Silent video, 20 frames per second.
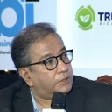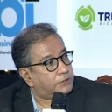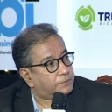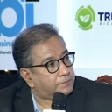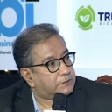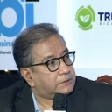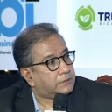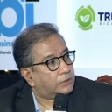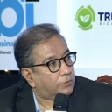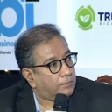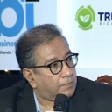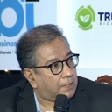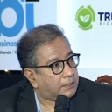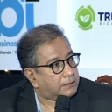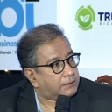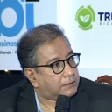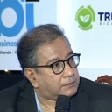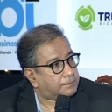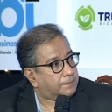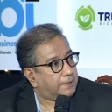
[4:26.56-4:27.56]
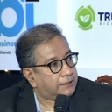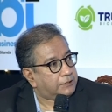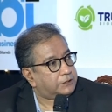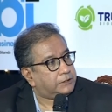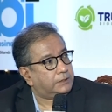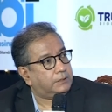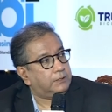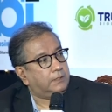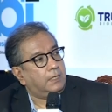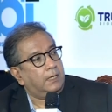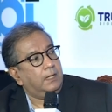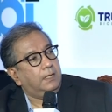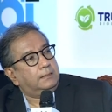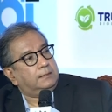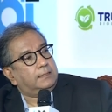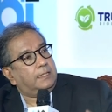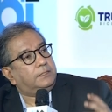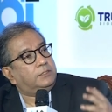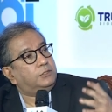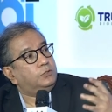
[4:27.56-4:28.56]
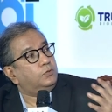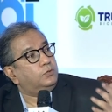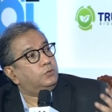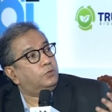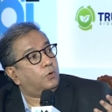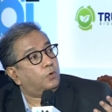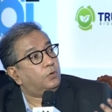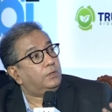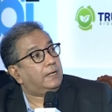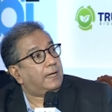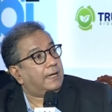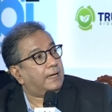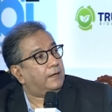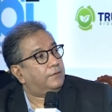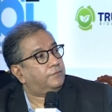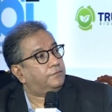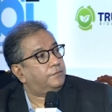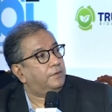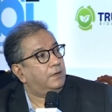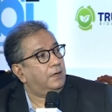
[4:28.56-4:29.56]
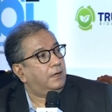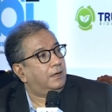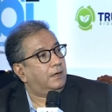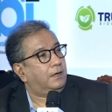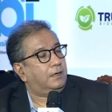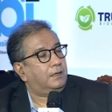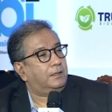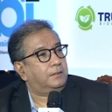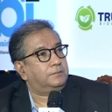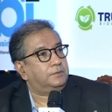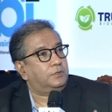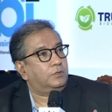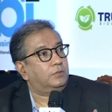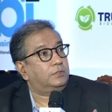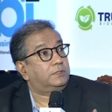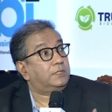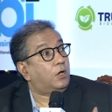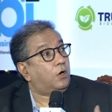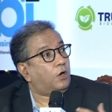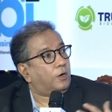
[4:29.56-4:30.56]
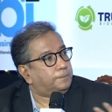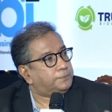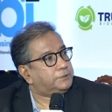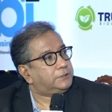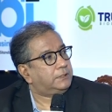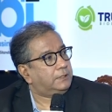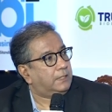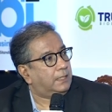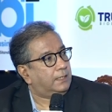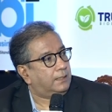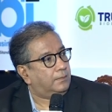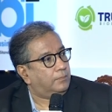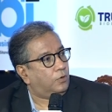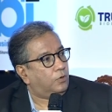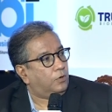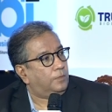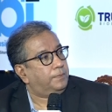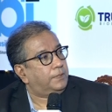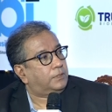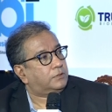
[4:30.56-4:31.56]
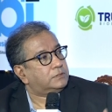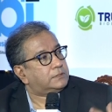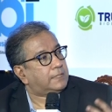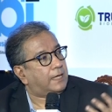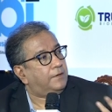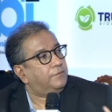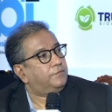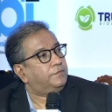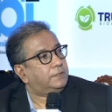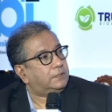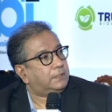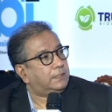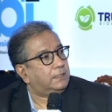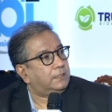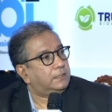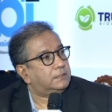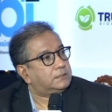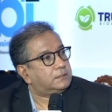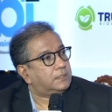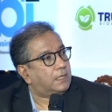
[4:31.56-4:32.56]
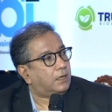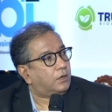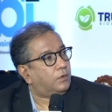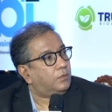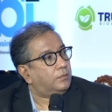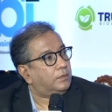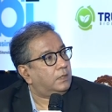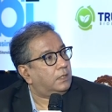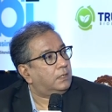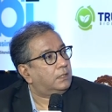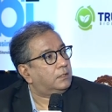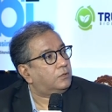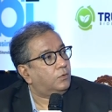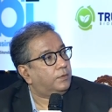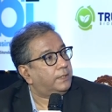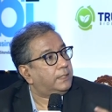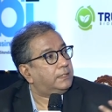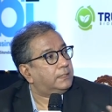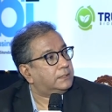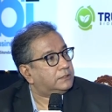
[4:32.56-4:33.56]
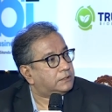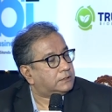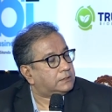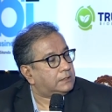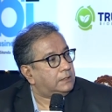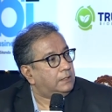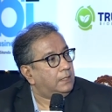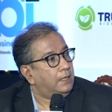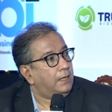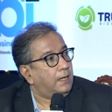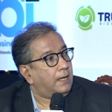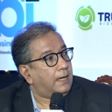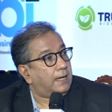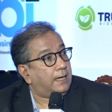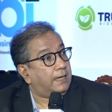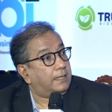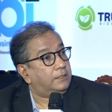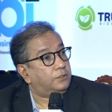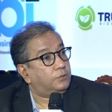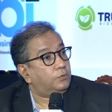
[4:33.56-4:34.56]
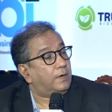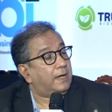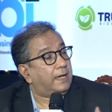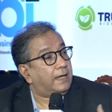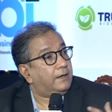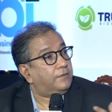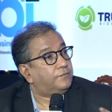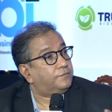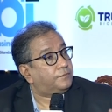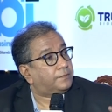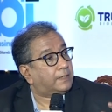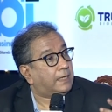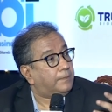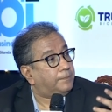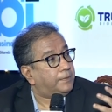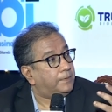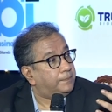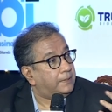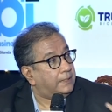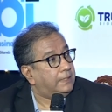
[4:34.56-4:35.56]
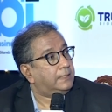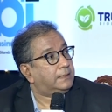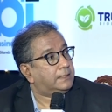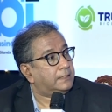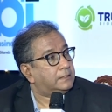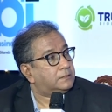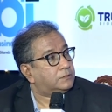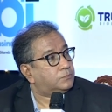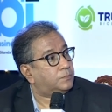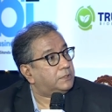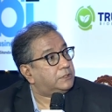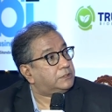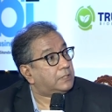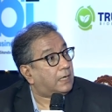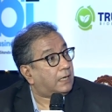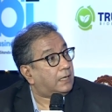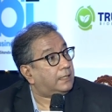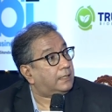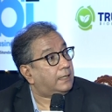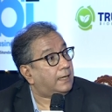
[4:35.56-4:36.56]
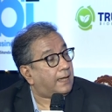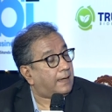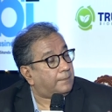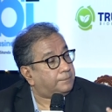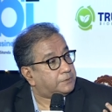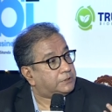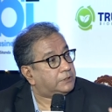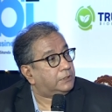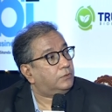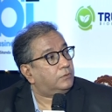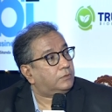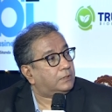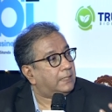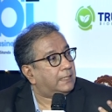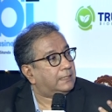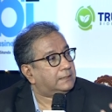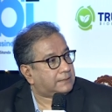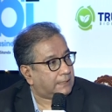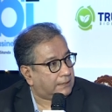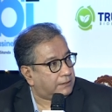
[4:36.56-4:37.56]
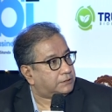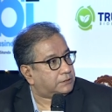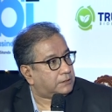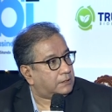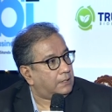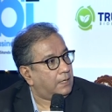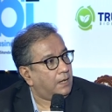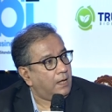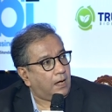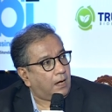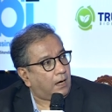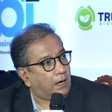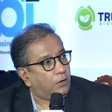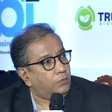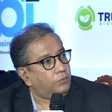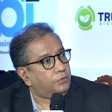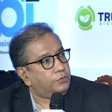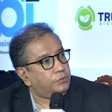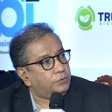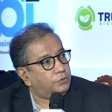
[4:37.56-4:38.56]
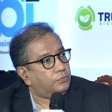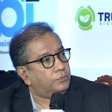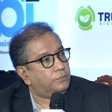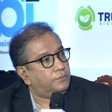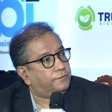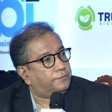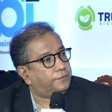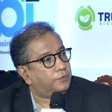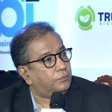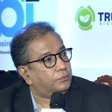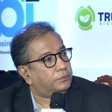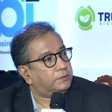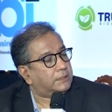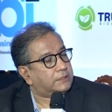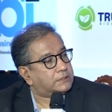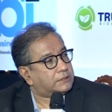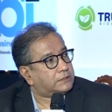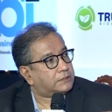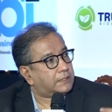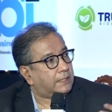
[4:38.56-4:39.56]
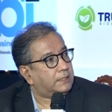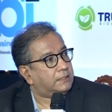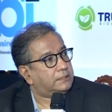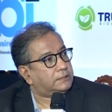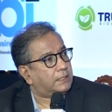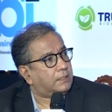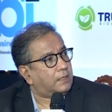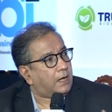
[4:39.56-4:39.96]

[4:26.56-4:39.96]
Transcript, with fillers: which Mister Kumar just mentioned, that you don't have uh, you know, the option anymore because everything is now uh, going digital and you have capabilities which are absolutely essential. How do you view this change,